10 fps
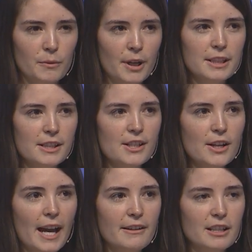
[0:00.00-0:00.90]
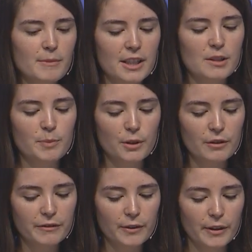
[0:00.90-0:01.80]
One stood out to me as
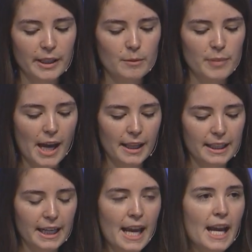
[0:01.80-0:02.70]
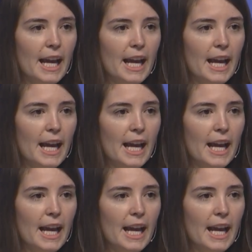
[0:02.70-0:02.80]
beautiful and compelling.